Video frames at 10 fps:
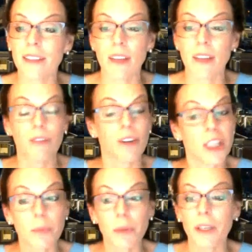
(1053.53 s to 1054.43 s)
that they forgot
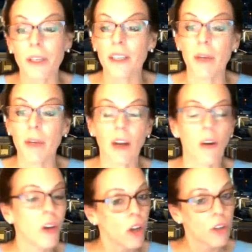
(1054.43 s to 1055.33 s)
to put it in the
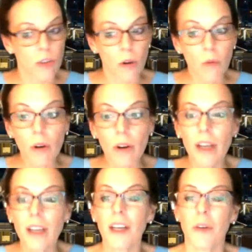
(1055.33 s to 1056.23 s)
mail, don't
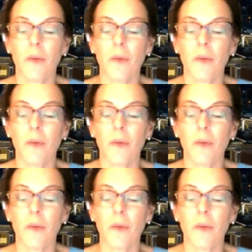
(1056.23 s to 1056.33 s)
worry.